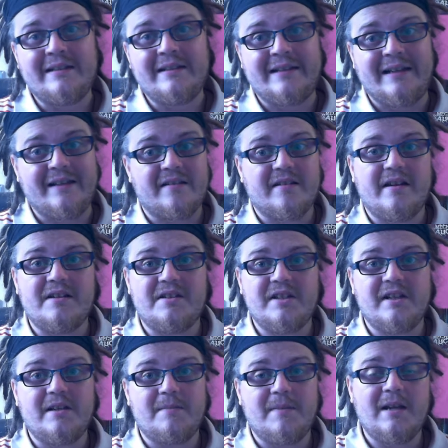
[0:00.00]
Tastes like
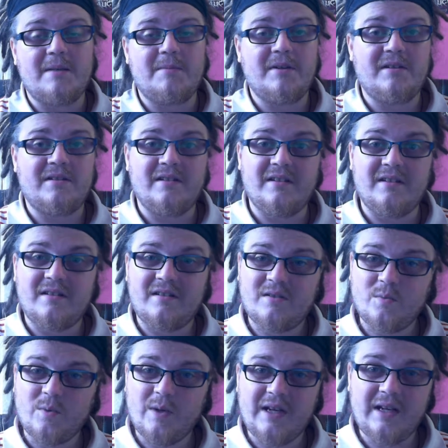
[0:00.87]
Jelly Babies, it's
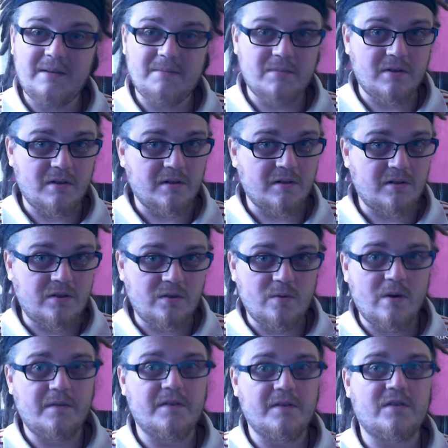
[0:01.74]
sweet but not too
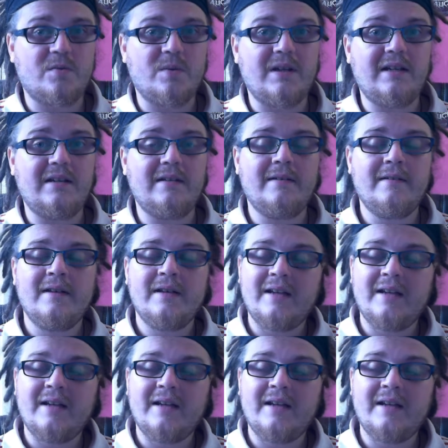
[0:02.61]
oversweet,